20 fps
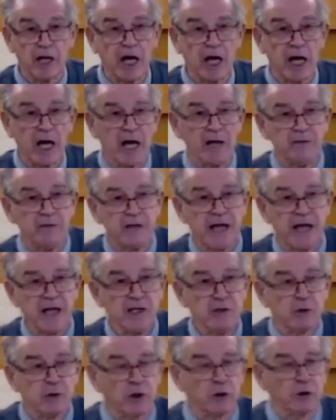And then
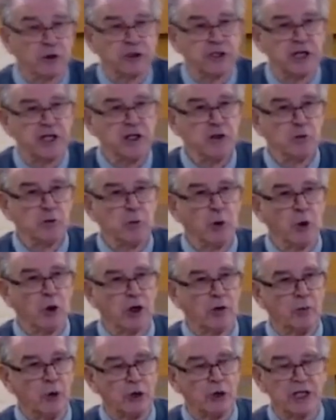you continue more
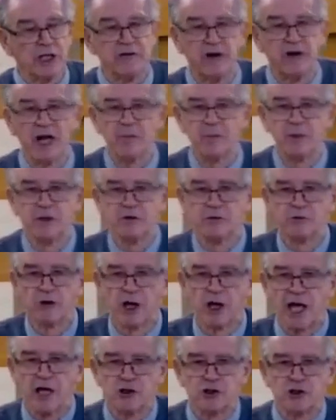and more developing your
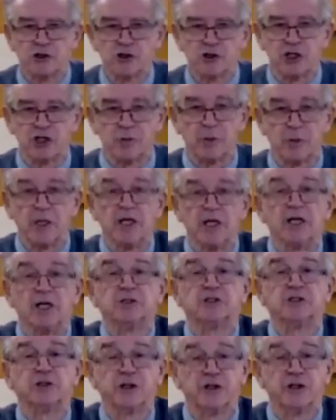relationship
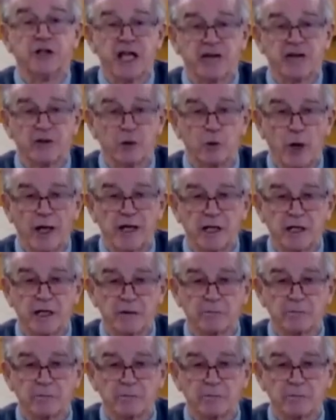until the day of the wedding.